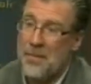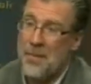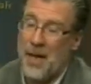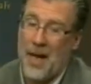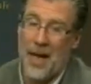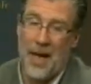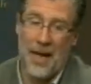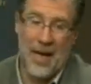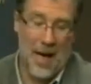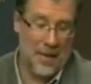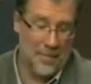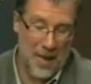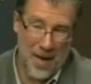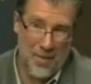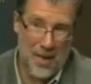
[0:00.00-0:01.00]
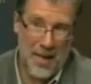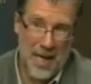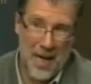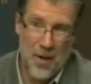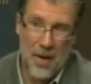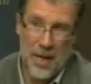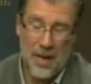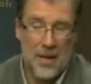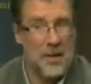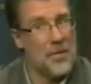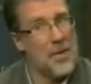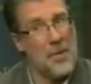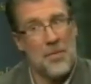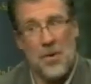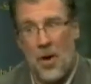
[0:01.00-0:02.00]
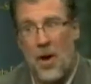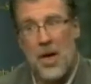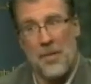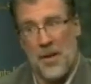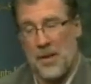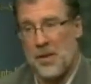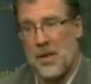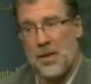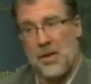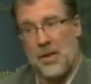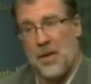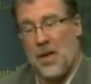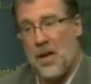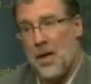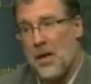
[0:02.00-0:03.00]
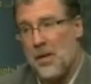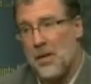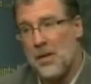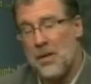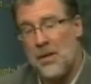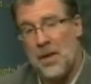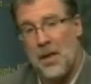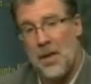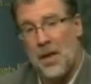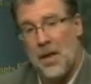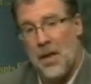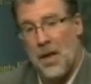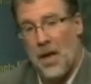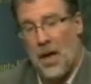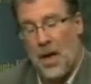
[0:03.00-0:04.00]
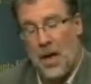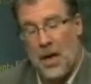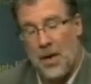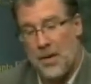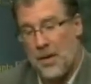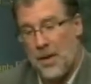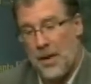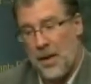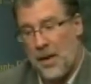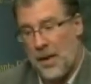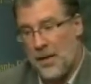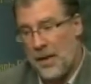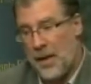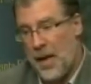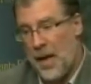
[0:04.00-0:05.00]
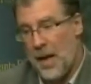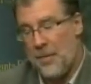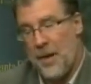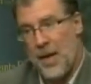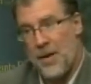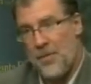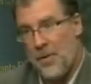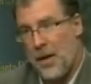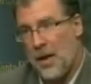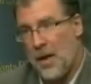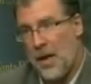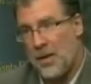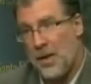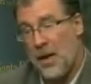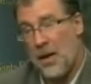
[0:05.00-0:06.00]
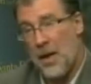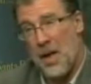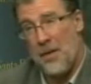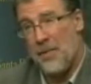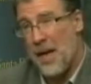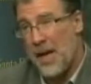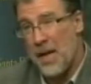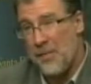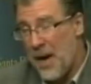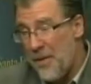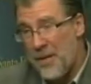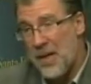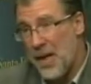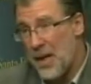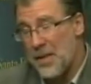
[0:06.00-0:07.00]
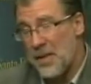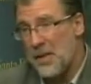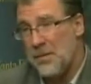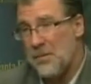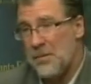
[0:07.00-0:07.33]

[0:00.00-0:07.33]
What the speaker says: And I'm not really hearing them talk about this on the campaign trail. I see a lot of negative advertising.